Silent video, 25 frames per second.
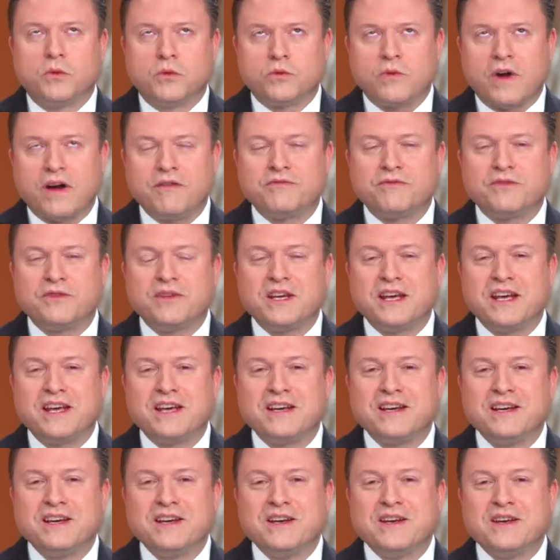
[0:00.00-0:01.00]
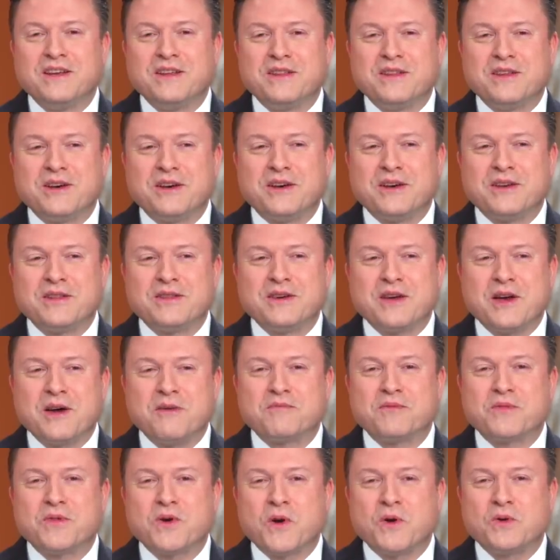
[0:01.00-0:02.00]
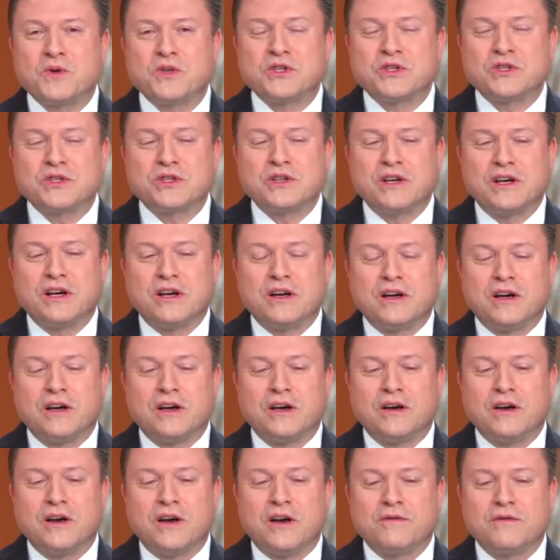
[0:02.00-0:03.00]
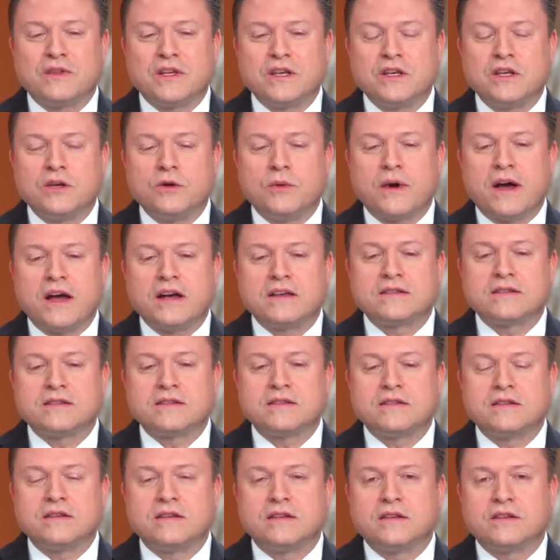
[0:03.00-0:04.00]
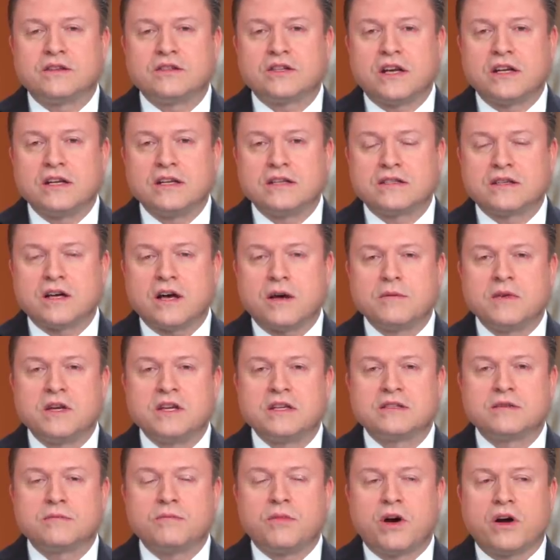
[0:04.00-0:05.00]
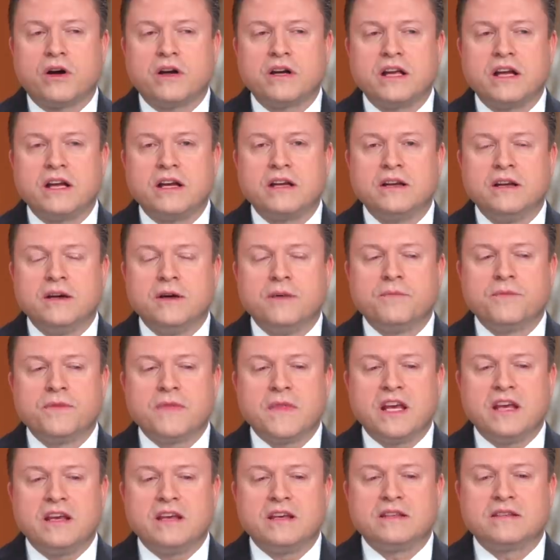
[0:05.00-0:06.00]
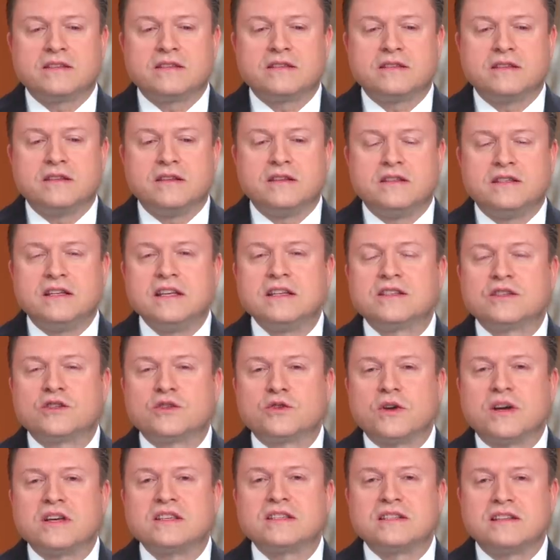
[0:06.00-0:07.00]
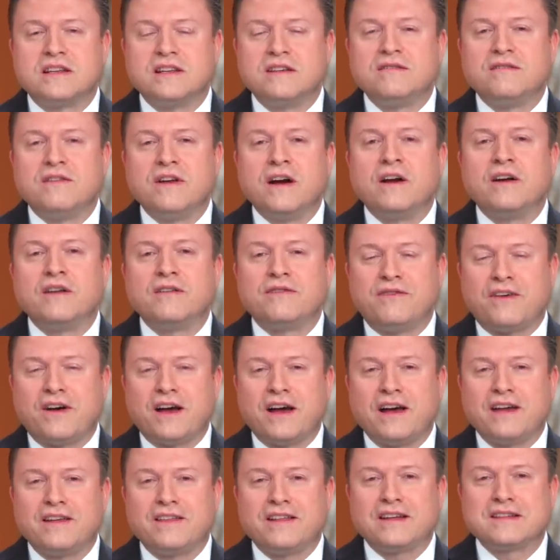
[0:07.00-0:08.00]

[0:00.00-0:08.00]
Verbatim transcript: roughly the, the approach uh, uh of the US to the Chinese Communist Party is distrust and verify.